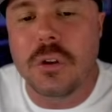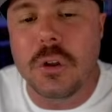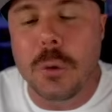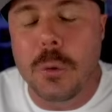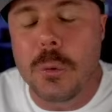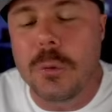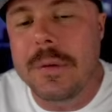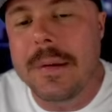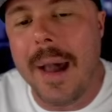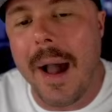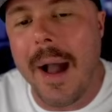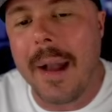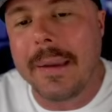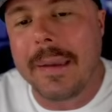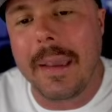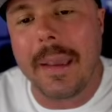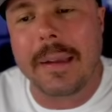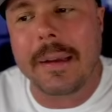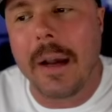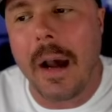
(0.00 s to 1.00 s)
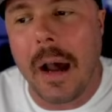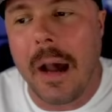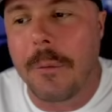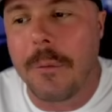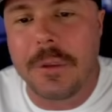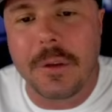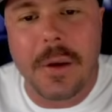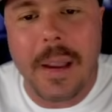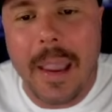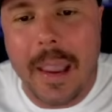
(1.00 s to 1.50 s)
Do not get caught
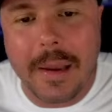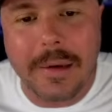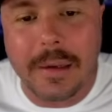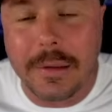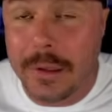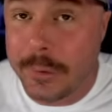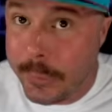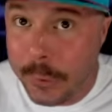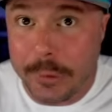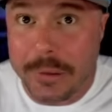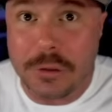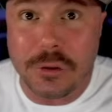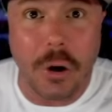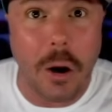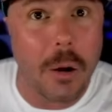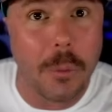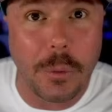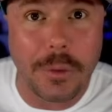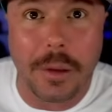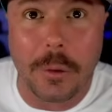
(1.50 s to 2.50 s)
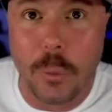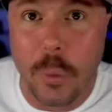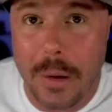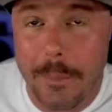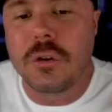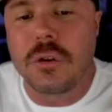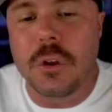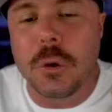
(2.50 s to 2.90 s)
with your hand in the cookie jar with equipment.